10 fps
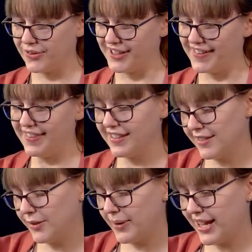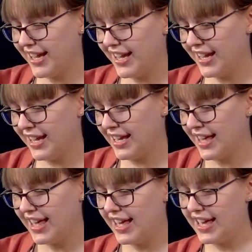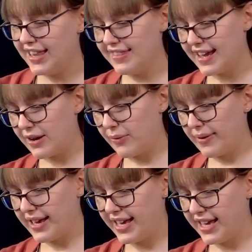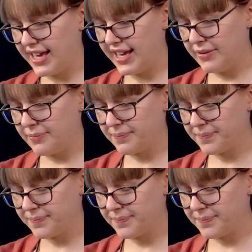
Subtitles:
Fold it this way and that way